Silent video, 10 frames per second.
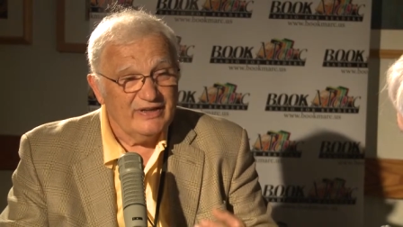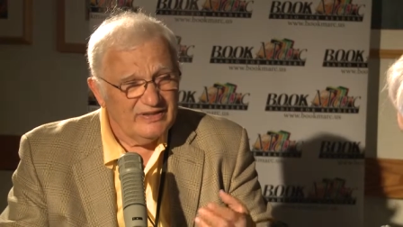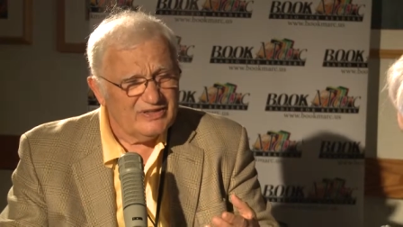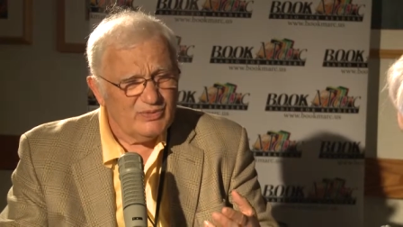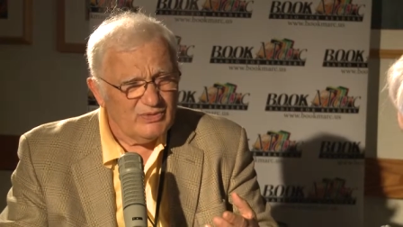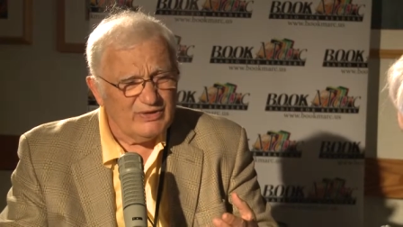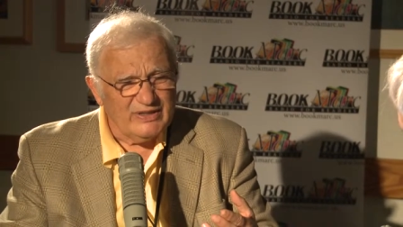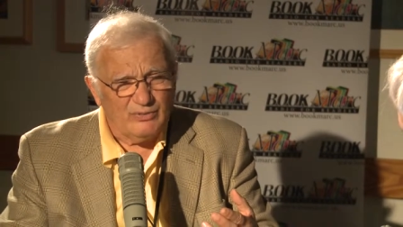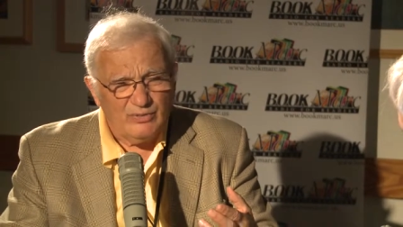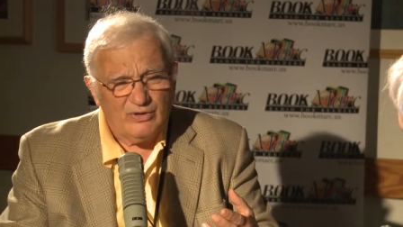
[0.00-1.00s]
This is what
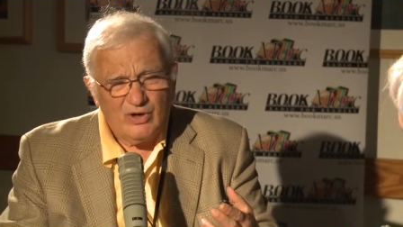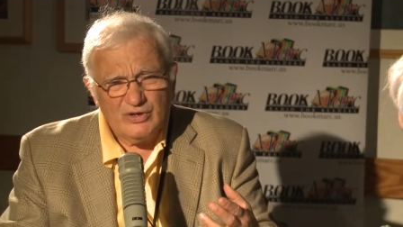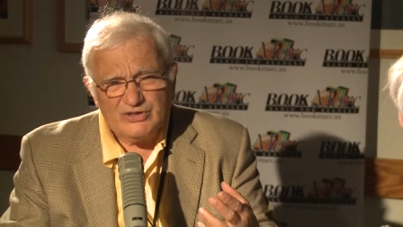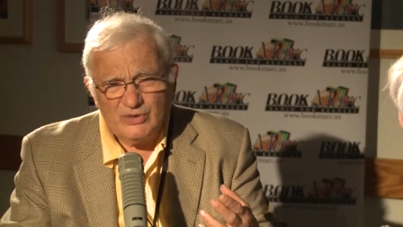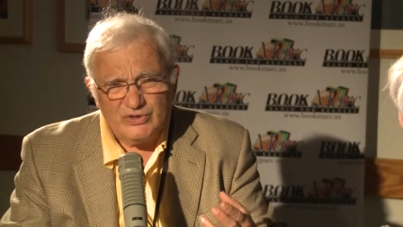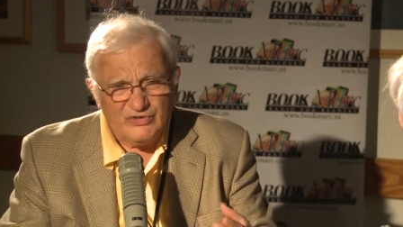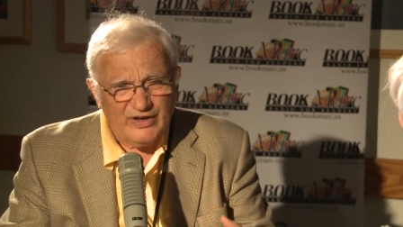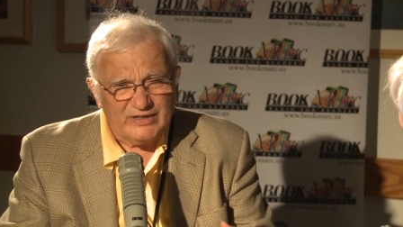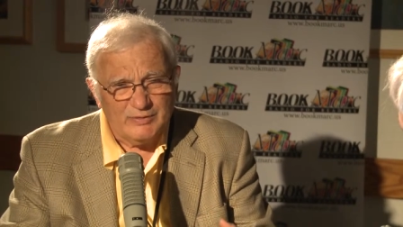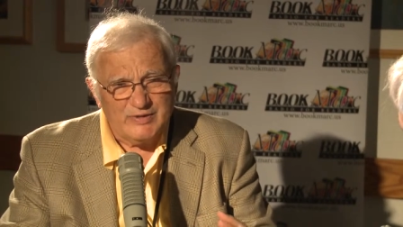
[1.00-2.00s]
really also
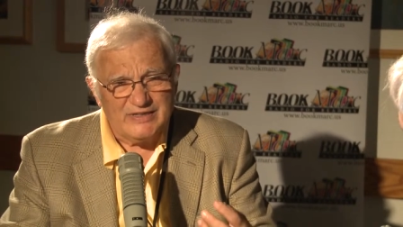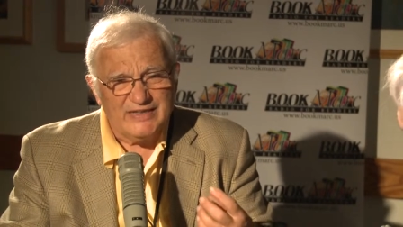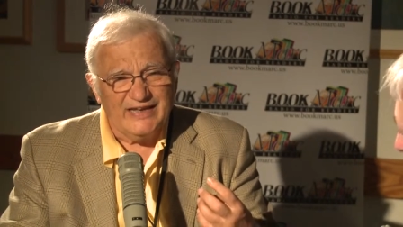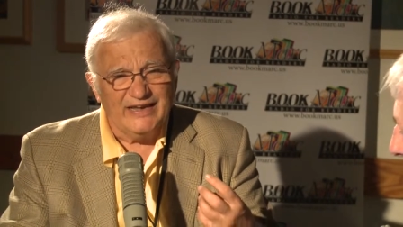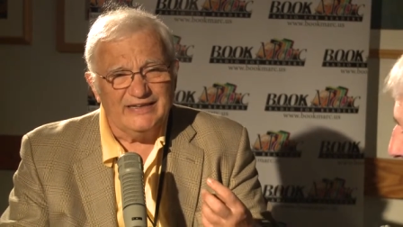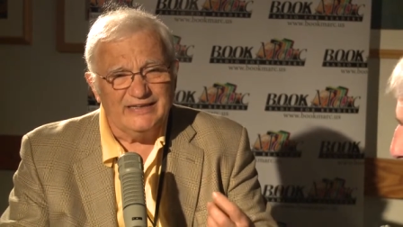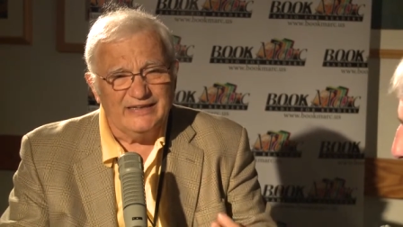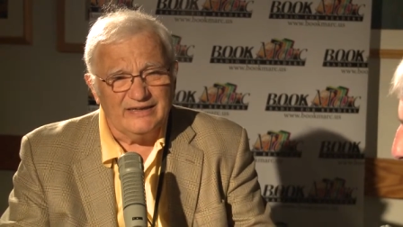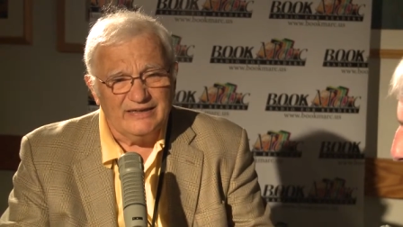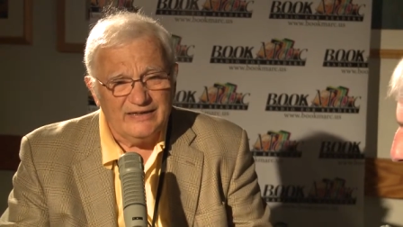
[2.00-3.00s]
attracted me is the
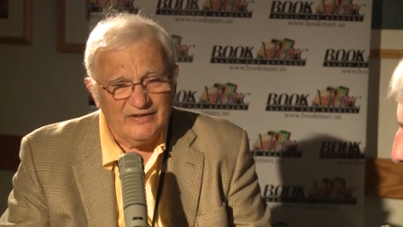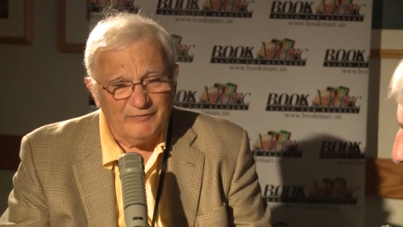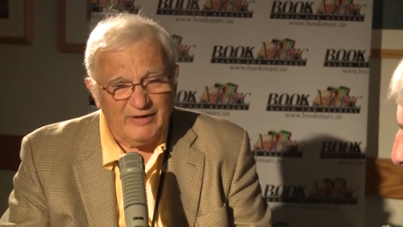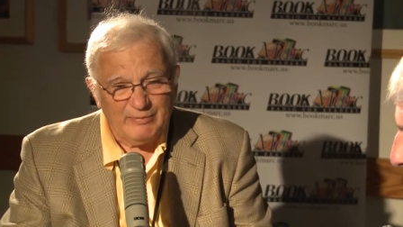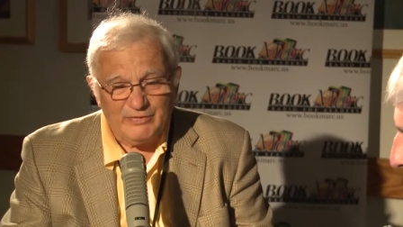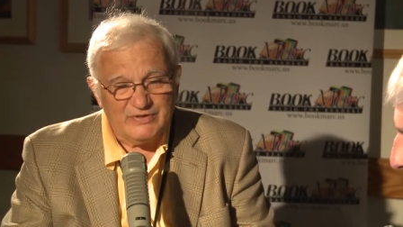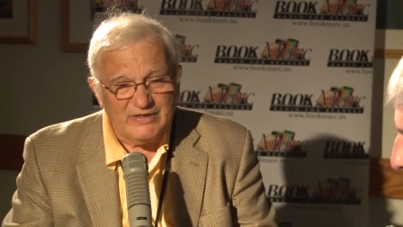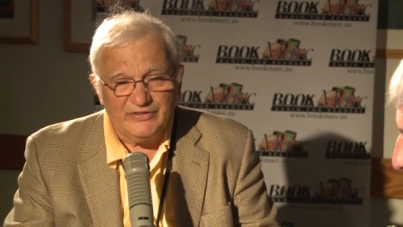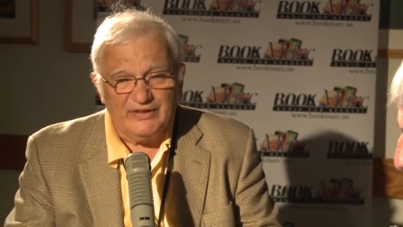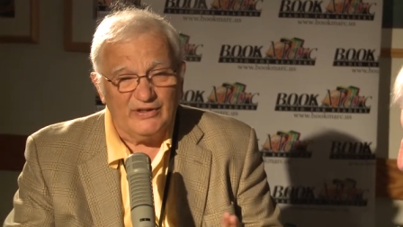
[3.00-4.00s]
idea of paper. There's
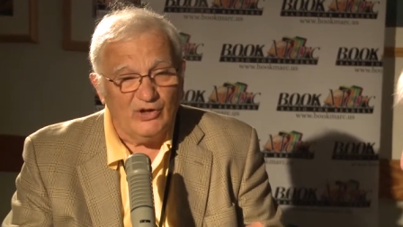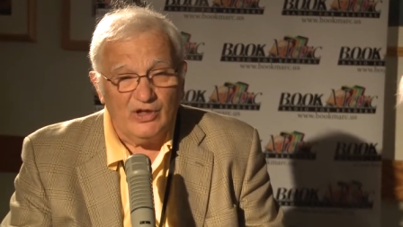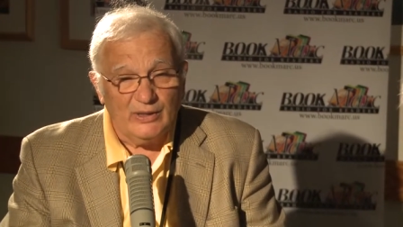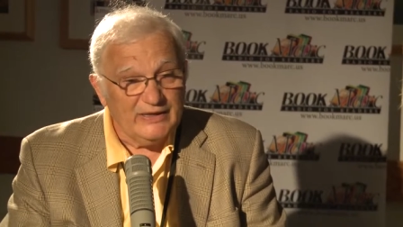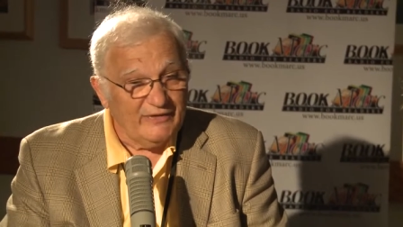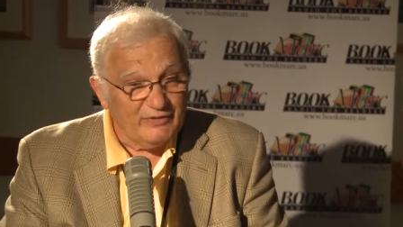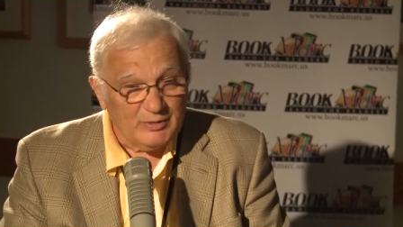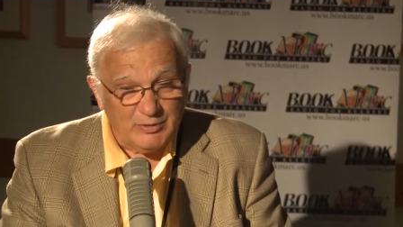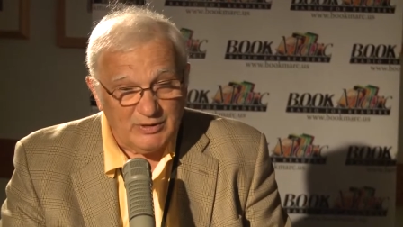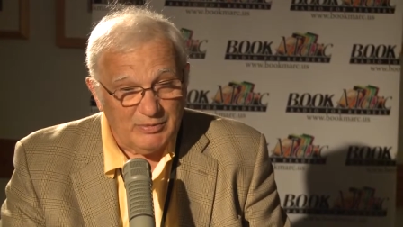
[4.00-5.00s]
nothing at all
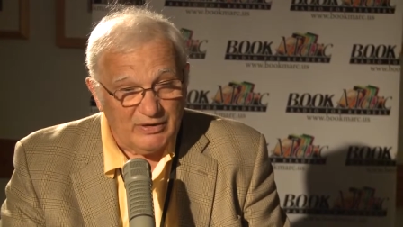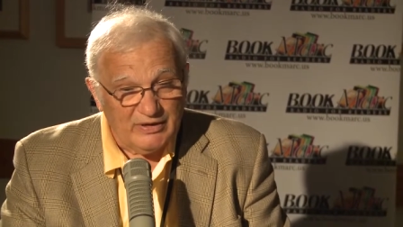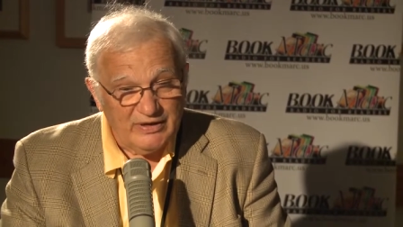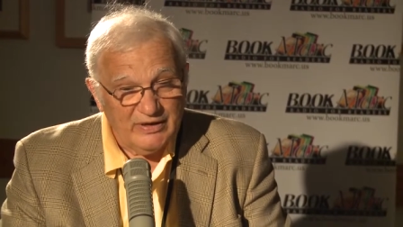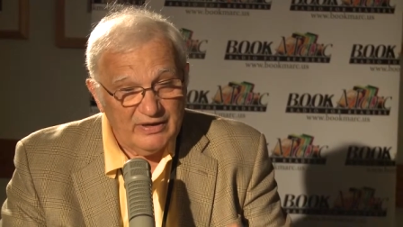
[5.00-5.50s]
inevitable about it.